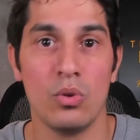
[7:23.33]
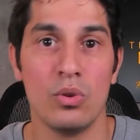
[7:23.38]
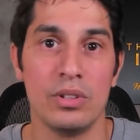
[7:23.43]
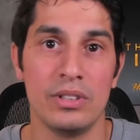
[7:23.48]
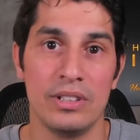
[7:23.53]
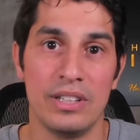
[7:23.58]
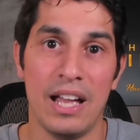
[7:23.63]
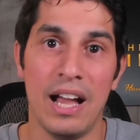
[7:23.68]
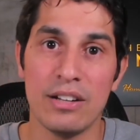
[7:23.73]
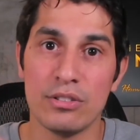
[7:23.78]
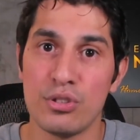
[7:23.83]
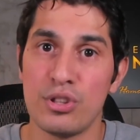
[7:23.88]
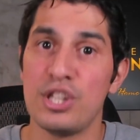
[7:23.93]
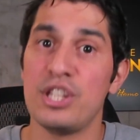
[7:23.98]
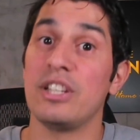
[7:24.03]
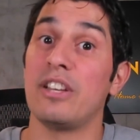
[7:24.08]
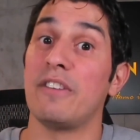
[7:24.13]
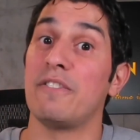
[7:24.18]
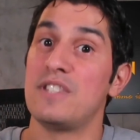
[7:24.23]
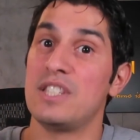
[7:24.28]
The other thing
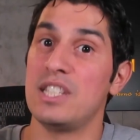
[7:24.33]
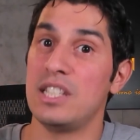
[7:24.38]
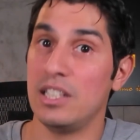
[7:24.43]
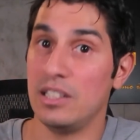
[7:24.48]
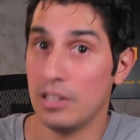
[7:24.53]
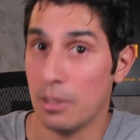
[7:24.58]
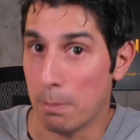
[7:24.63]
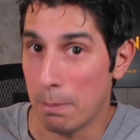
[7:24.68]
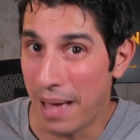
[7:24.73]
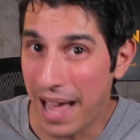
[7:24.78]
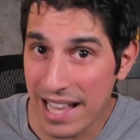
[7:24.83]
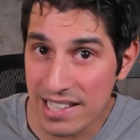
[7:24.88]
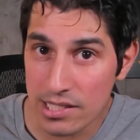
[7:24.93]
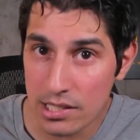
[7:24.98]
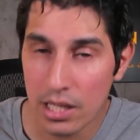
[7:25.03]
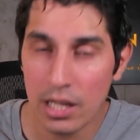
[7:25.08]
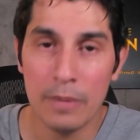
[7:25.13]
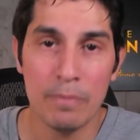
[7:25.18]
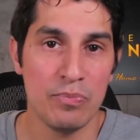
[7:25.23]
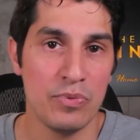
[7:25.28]
I've seen in the past
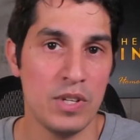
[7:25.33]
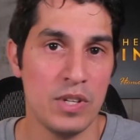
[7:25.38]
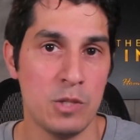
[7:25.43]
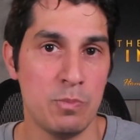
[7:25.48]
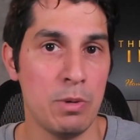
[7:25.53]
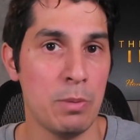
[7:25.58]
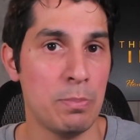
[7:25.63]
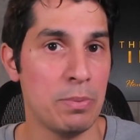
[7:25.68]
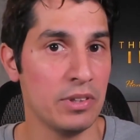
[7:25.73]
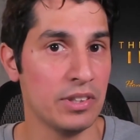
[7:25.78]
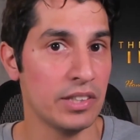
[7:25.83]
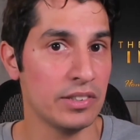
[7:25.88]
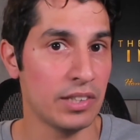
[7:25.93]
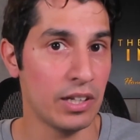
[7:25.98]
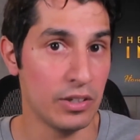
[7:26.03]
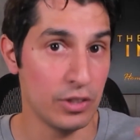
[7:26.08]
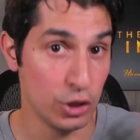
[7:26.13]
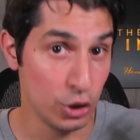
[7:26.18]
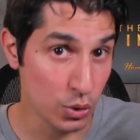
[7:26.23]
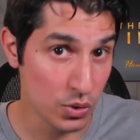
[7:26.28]
is people that are
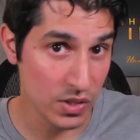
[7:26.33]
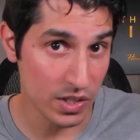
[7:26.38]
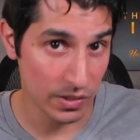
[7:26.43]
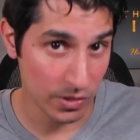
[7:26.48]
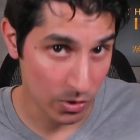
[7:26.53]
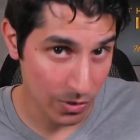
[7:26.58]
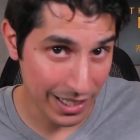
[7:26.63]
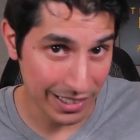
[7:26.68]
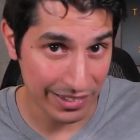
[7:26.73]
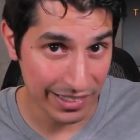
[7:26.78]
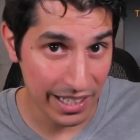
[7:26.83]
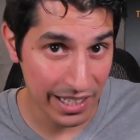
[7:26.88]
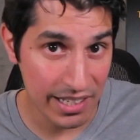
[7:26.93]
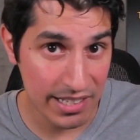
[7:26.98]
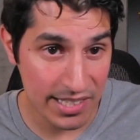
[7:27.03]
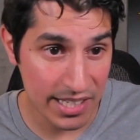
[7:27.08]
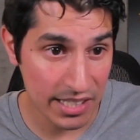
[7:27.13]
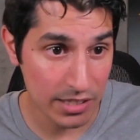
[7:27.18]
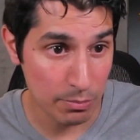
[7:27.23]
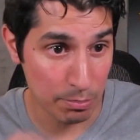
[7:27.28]
using the right data
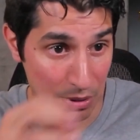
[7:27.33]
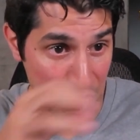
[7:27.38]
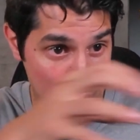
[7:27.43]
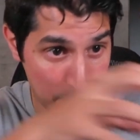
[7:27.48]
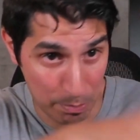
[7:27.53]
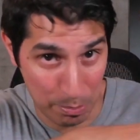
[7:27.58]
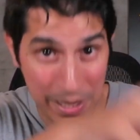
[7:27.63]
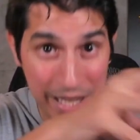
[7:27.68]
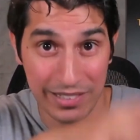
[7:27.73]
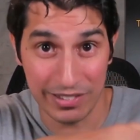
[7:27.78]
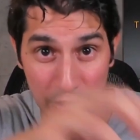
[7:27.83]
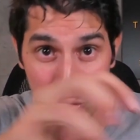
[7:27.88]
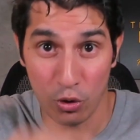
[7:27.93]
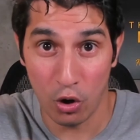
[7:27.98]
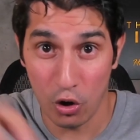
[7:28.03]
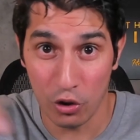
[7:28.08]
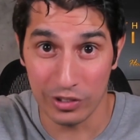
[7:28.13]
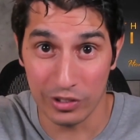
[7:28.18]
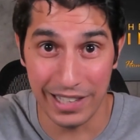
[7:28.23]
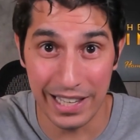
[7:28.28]
set, but they pick the
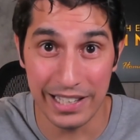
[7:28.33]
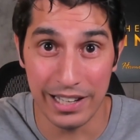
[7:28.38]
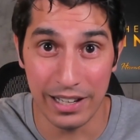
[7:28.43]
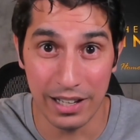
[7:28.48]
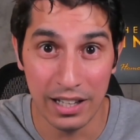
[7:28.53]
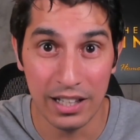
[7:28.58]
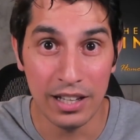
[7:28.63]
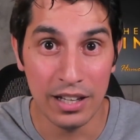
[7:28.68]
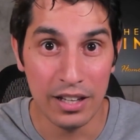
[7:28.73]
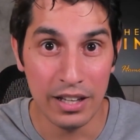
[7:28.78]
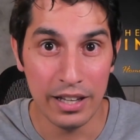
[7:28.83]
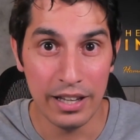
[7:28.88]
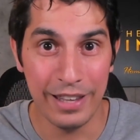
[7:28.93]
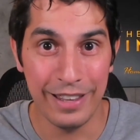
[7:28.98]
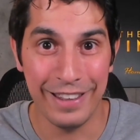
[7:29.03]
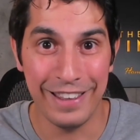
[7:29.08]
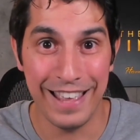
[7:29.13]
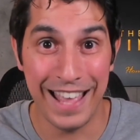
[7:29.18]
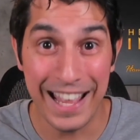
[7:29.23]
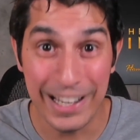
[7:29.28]
wrong data
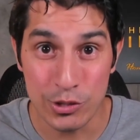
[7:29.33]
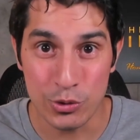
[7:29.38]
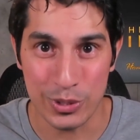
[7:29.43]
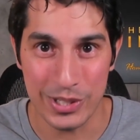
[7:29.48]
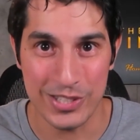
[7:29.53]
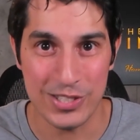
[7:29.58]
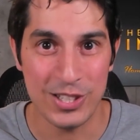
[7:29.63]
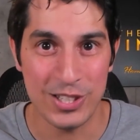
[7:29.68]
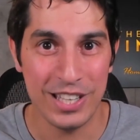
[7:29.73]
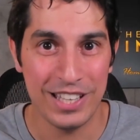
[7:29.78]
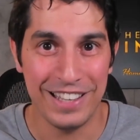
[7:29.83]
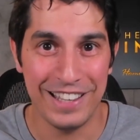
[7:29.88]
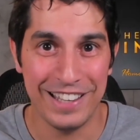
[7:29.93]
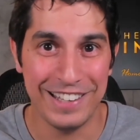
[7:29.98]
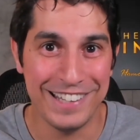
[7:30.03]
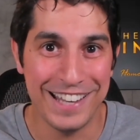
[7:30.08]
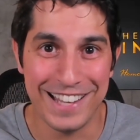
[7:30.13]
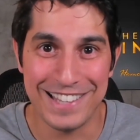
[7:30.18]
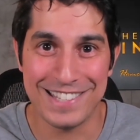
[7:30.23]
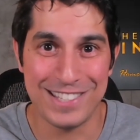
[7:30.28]
entries, and
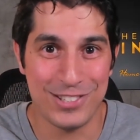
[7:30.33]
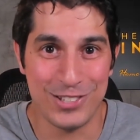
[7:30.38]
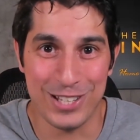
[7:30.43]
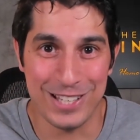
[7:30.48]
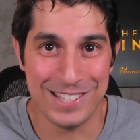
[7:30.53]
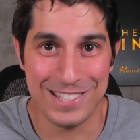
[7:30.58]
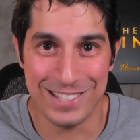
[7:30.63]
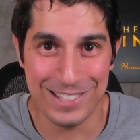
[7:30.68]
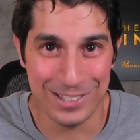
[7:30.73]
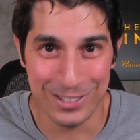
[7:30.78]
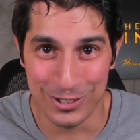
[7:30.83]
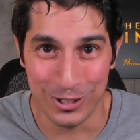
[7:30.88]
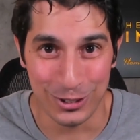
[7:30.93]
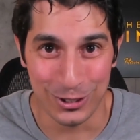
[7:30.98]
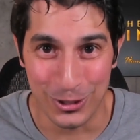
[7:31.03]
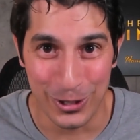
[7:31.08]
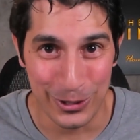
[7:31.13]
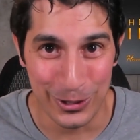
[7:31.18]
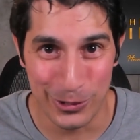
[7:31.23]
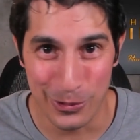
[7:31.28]
that's just not
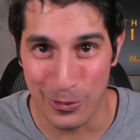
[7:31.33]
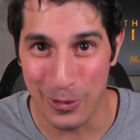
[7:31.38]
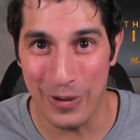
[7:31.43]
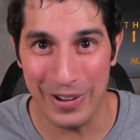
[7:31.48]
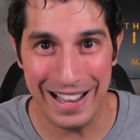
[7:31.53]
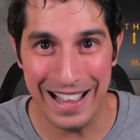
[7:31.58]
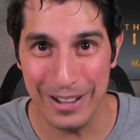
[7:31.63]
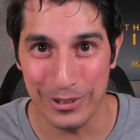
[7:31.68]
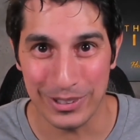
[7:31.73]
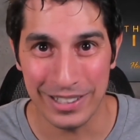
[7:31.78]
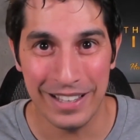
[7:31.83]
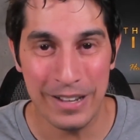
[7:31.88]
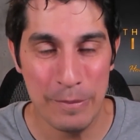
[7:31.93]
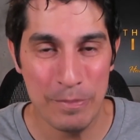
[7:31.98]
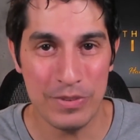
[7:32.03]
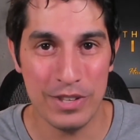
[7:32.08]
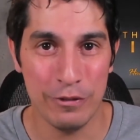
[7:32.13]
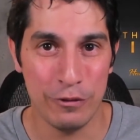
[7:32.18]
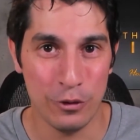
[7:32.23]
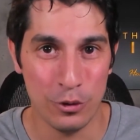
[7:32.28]
going to work out.
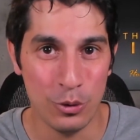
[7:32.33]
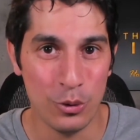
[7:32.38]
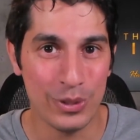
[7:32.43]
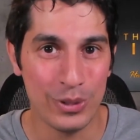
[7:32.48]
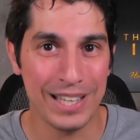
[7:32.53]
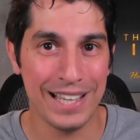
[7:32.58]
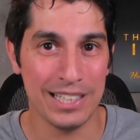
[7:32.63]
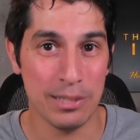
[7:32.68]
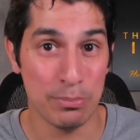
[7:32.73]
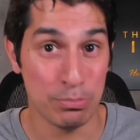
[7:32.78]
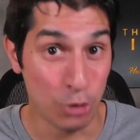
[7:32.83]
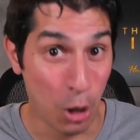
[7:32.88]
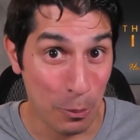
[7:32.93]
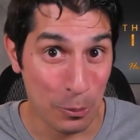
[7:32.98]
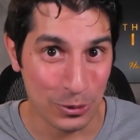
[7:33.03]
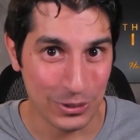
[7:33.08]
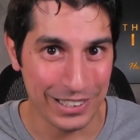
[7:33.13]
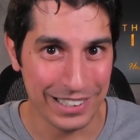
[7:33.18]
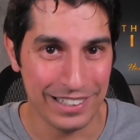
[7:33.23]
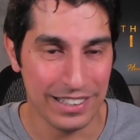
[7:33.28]
If you look at a
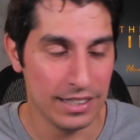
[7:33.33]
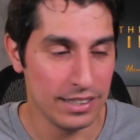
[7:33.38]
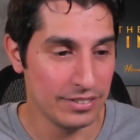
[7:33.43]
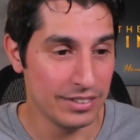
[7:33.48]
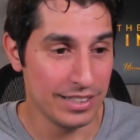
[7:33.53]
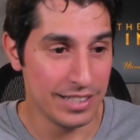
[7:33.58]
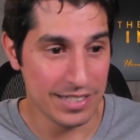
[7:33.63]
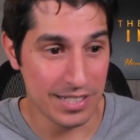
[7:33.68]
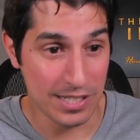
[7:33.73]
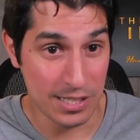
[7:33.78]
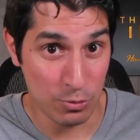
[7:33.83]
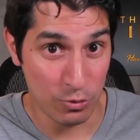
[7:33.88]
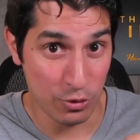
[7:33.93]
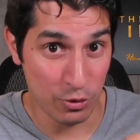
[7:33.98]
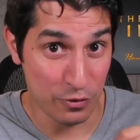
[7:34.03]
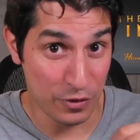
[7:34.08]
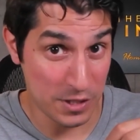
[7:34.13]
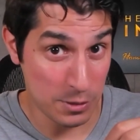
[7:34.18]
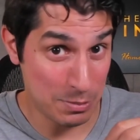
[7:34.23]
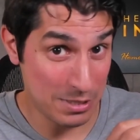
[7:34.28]
property that is of
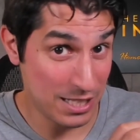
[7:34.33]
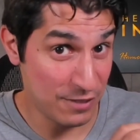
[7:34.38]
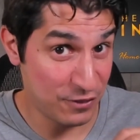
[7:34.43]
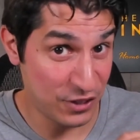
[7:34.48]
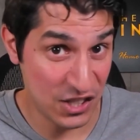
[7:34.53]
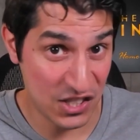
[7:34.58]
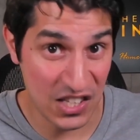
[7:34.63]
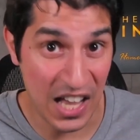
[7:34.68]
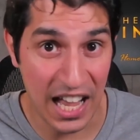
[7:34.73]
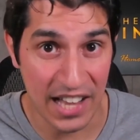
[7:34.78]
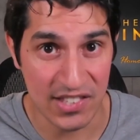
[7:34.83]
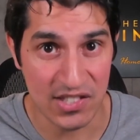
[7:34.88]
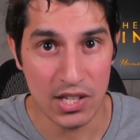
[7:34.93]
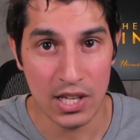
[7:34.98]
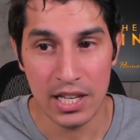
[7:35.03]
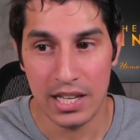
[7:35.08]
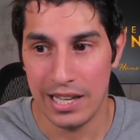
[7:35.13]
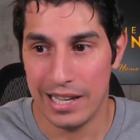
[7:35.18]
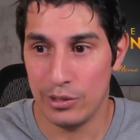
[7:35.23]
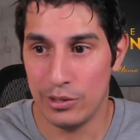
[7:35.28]
a specific size
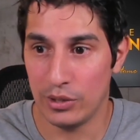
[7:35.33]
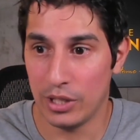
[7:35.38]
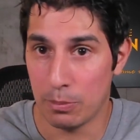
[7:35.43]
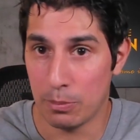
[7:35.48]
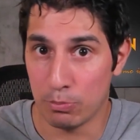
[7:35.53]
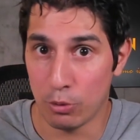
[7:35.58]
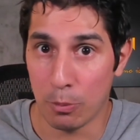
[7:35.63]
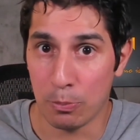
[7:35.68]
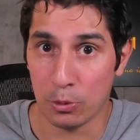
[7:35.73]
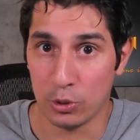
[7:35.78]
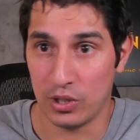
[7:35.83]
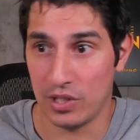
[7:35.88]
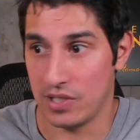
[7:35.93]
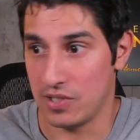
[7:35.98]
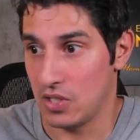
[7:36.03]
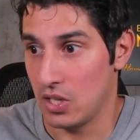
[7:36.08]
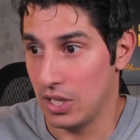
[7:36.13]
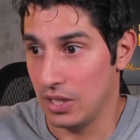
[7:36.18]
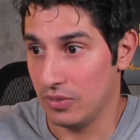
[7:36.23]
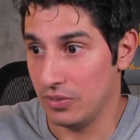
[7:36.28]
and you take properties
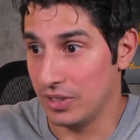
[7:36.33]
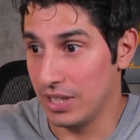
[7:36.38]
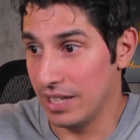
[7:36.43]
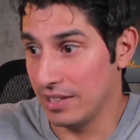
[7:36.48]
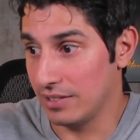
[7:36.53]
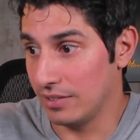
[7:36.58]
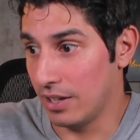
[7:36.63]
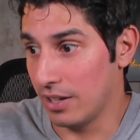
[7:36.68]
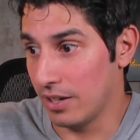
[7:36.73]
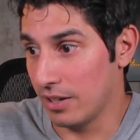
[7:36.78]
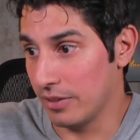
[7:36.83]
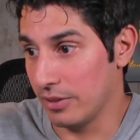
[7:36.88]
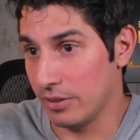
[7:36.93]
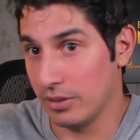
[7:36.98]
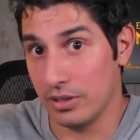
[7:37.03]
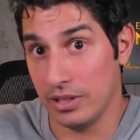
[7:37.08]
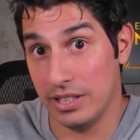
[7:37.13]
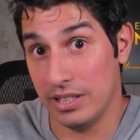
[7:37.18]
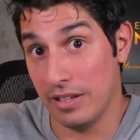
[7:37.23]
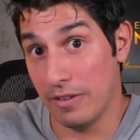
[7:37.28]
that are
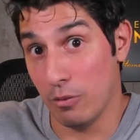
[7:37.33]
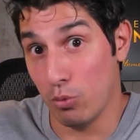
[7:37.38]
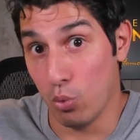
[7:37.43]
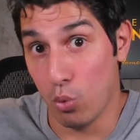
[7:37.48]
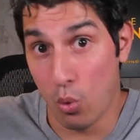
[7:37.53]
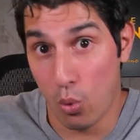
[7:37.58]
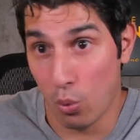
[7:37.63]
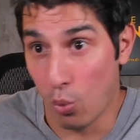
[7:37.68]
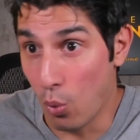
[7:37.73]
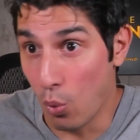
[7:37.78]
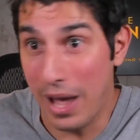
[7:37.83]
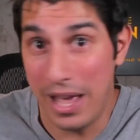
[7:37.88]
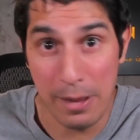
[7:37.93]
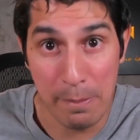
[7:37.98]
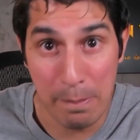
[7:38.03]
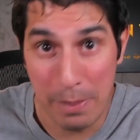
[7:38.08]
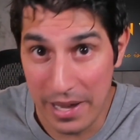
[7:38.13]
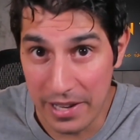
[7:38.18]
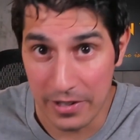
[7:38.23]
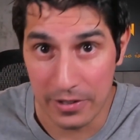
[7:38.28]
in a way
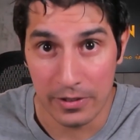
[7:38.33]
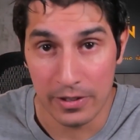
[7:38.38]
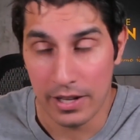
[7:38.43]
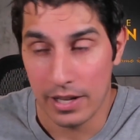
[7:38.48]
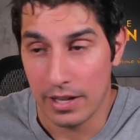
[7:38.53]
better